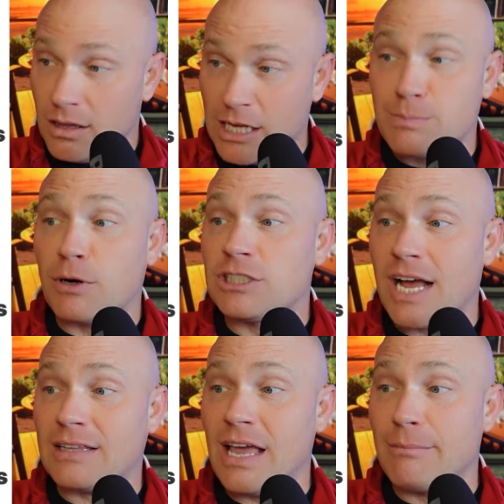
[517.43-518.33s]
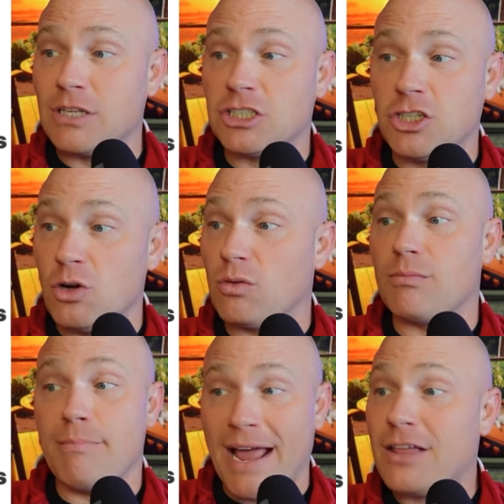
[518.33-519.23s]
Let's project him to shoot,
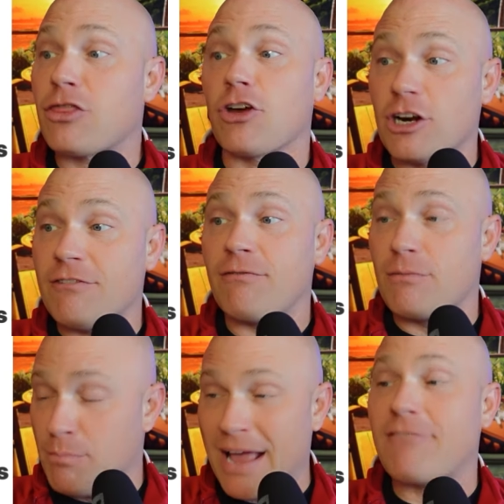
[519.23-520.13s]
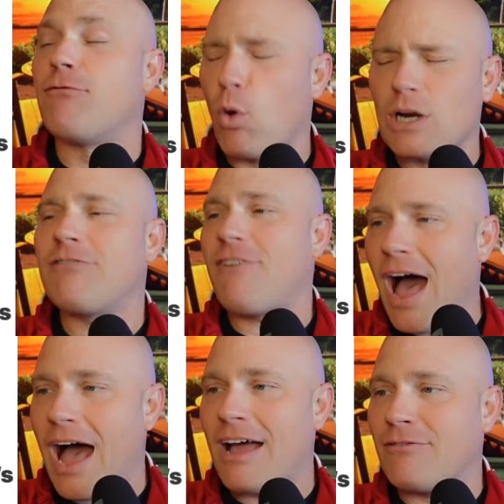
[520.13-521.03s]
make 30, make
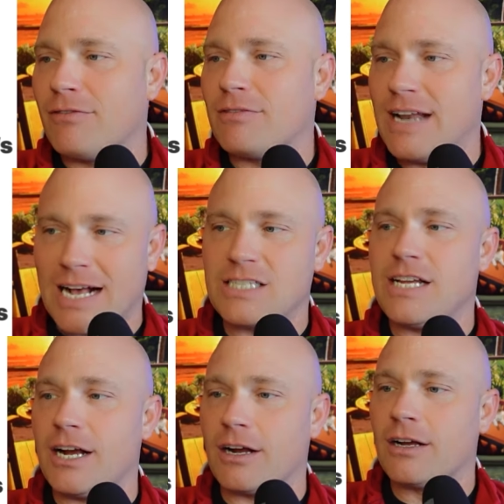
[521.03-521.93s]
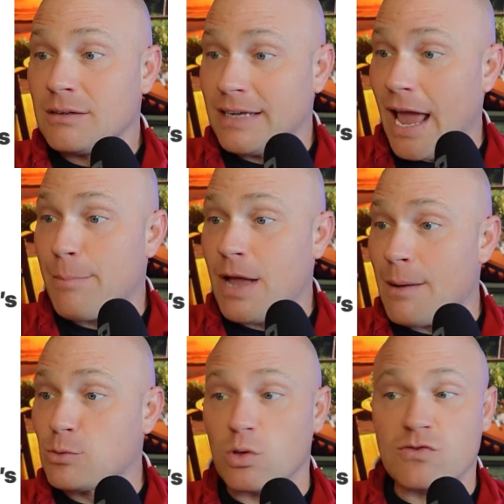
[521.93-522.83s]
45 next year. Gabe
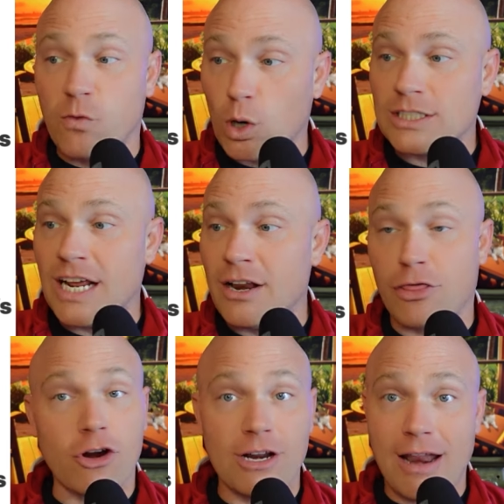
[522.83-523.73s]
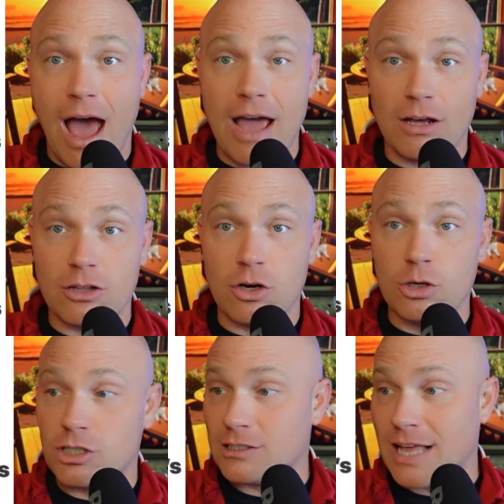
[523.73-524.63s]
Cupps was 14 to 39 on the
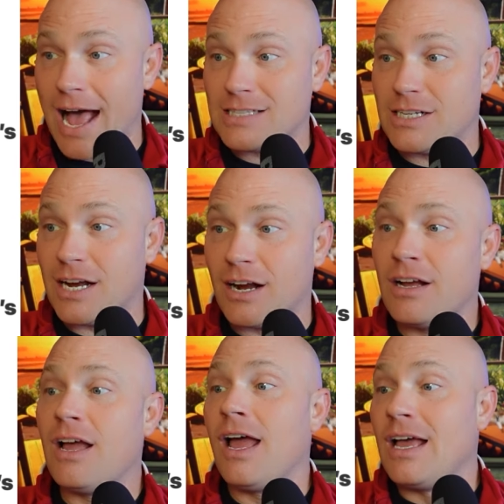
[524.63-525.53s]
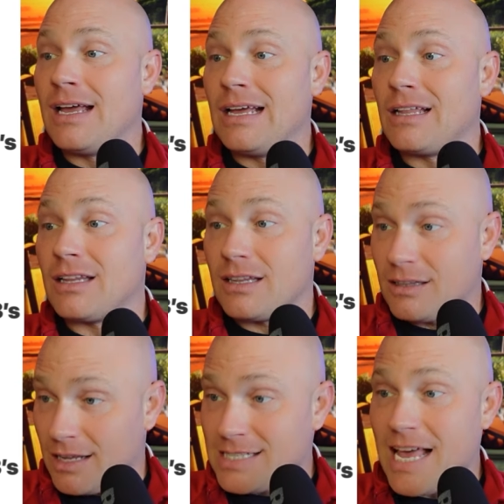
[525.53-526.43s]
Hoosiers last year.
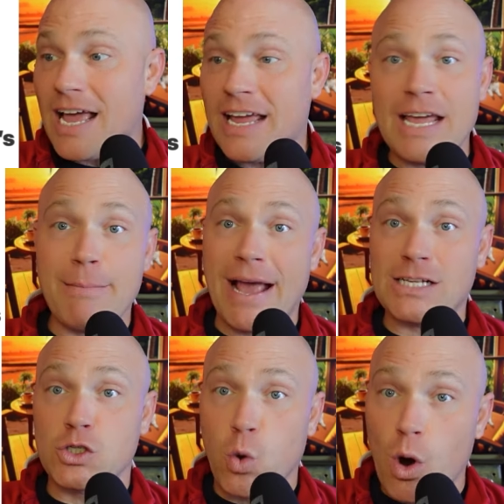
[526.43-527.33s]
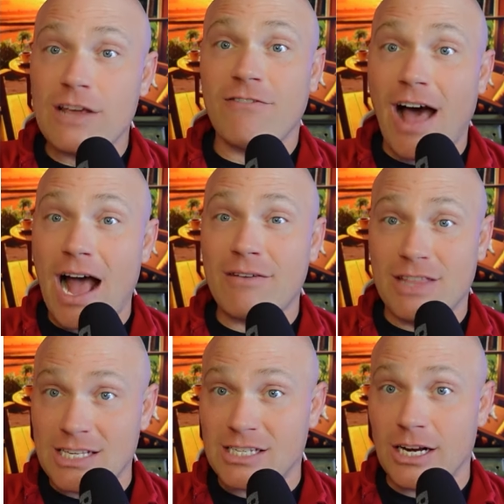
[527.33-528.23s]
Let's say he makes 25
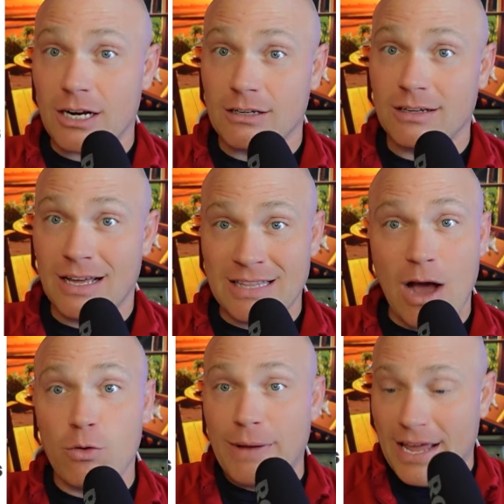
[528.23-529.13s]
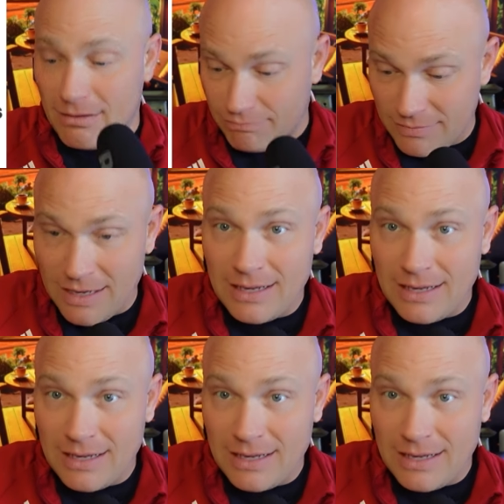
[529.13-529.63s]
this year, and that would be